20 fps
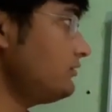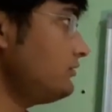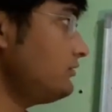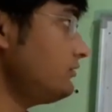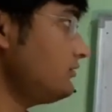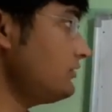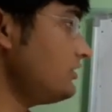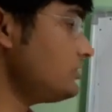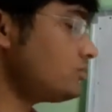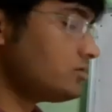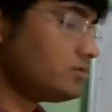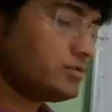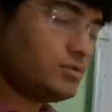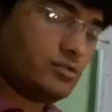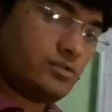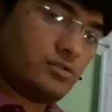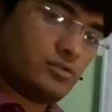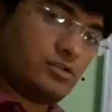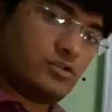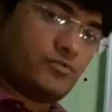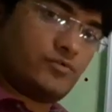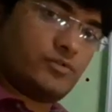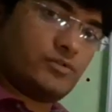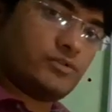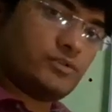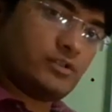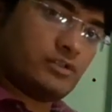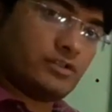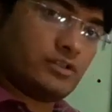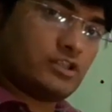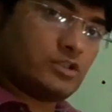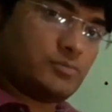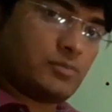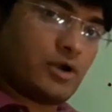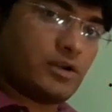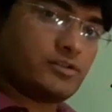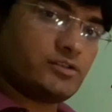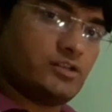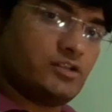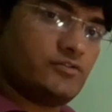this
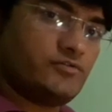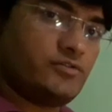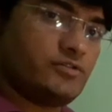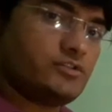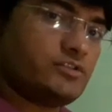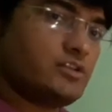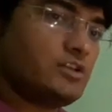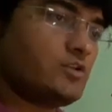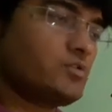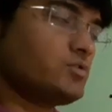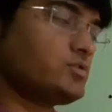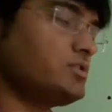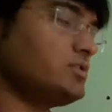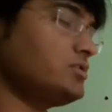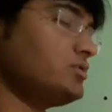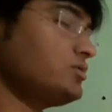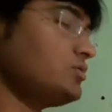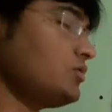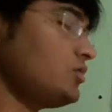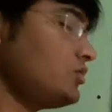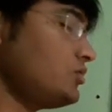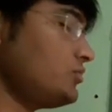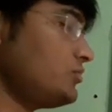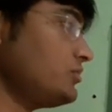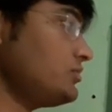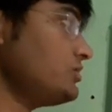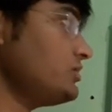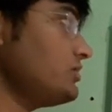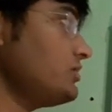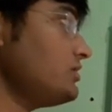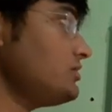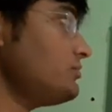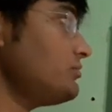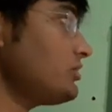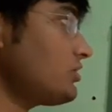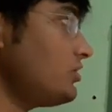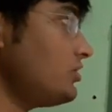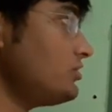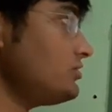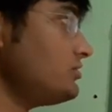partial differential equation is non-homogeneous
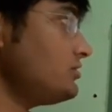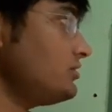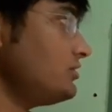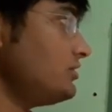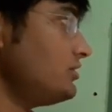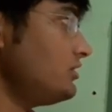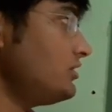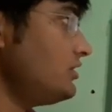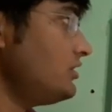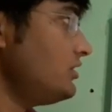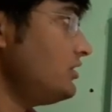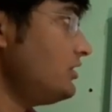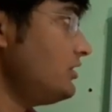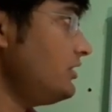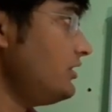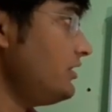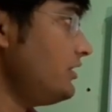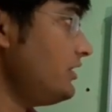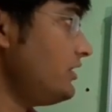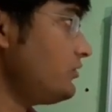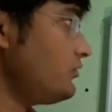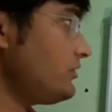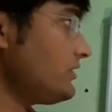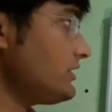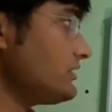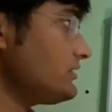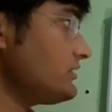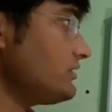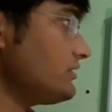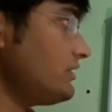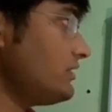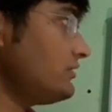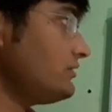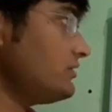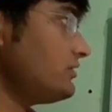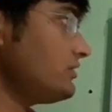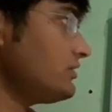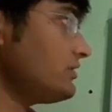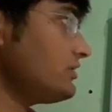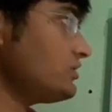because here we can see that the
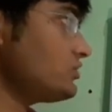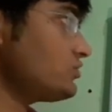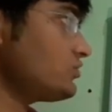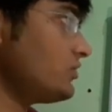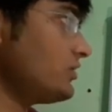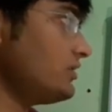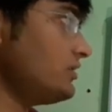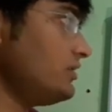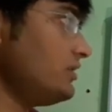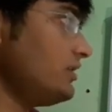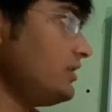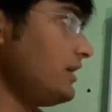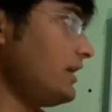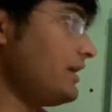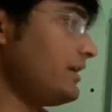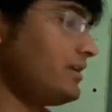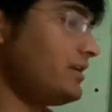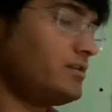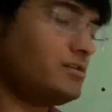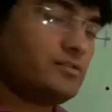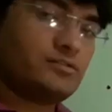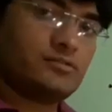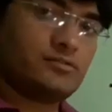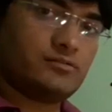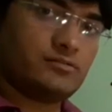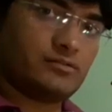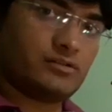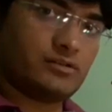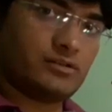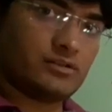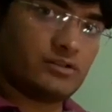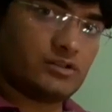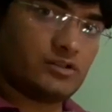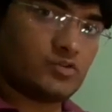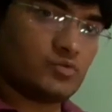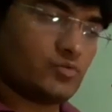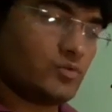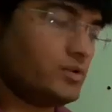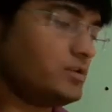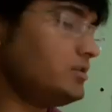degree is 1 and here is the degree is
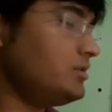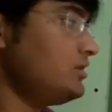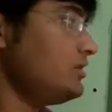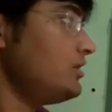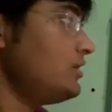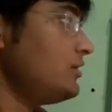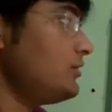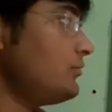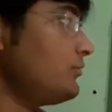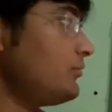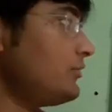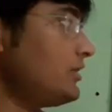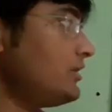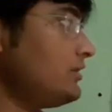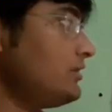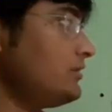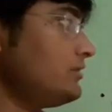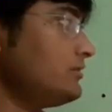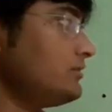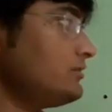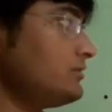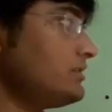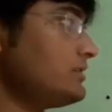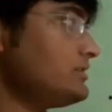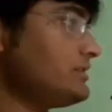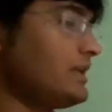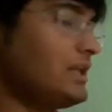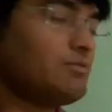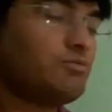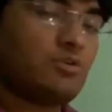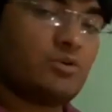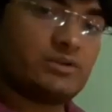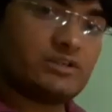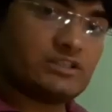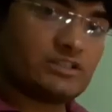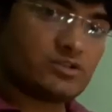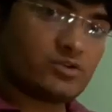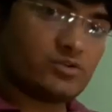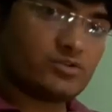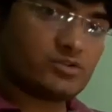1, but this alpha 1
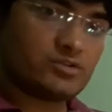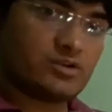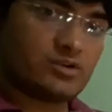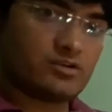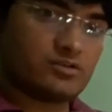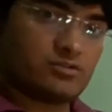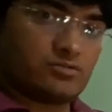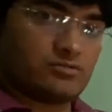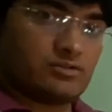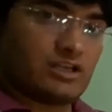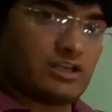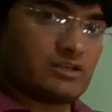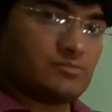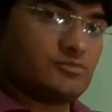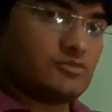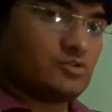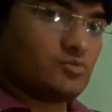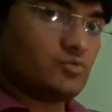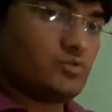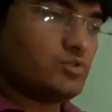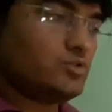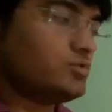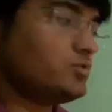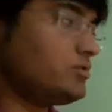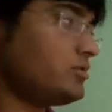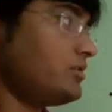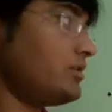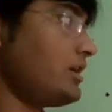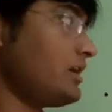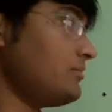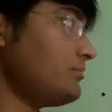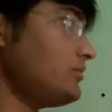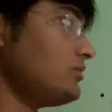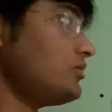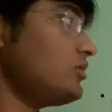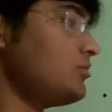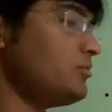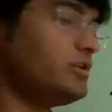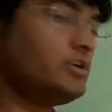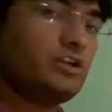is constant, so that means we do not have a
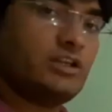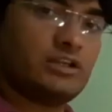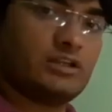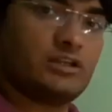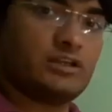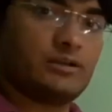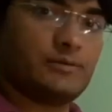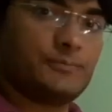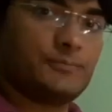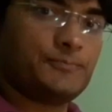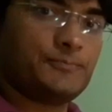common degree.